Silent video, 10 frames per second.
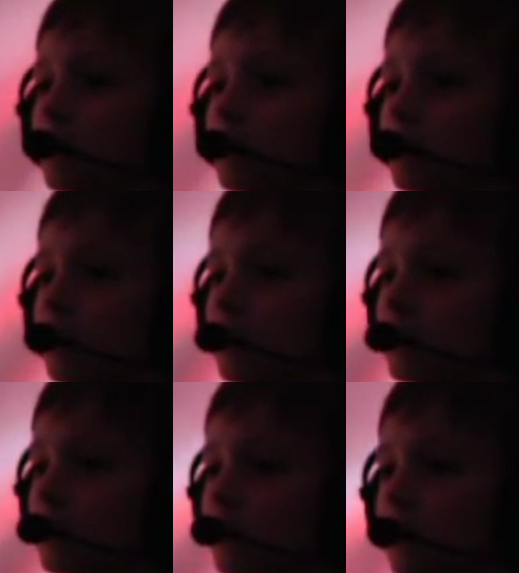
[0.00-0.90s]
"It's
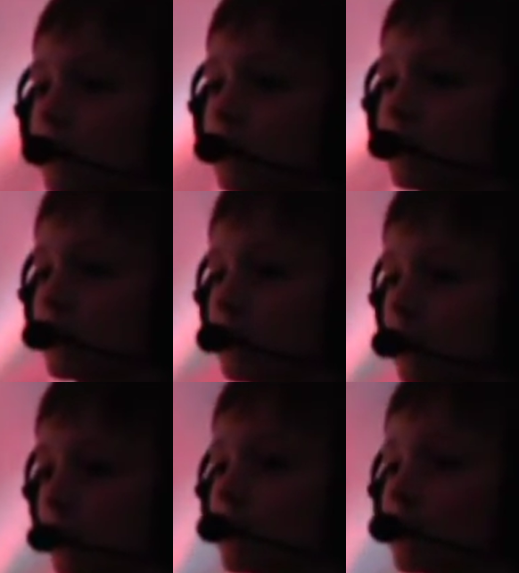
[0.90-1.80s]
okay.
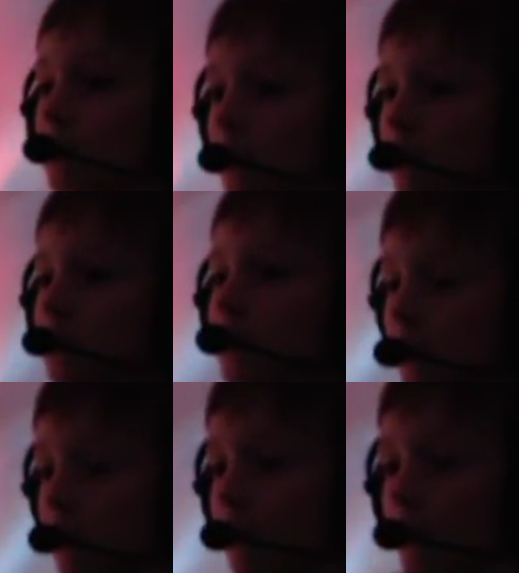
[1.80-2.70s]

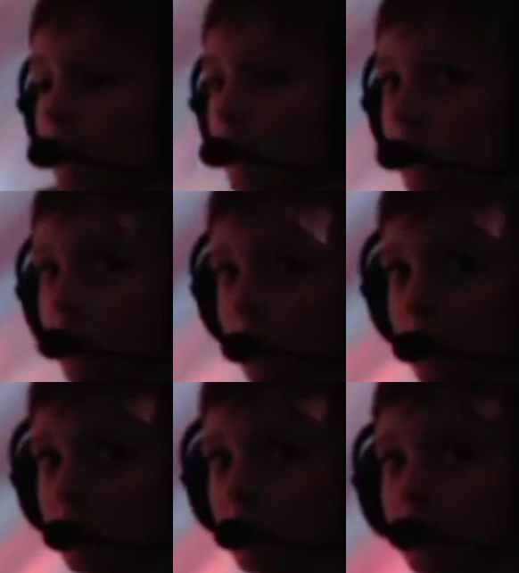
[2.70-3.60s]
I know what
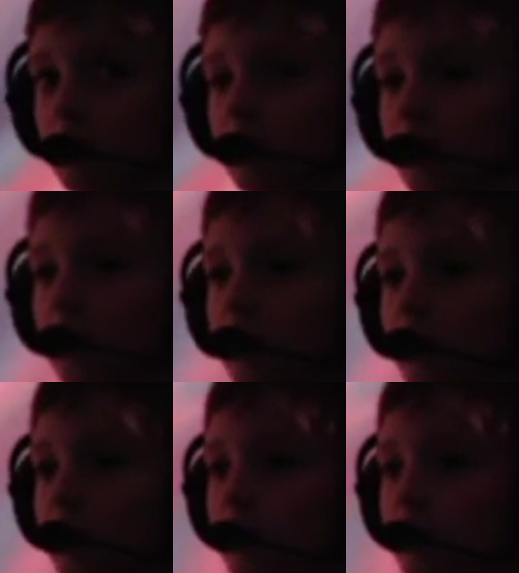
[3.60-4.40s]
happened. It's not your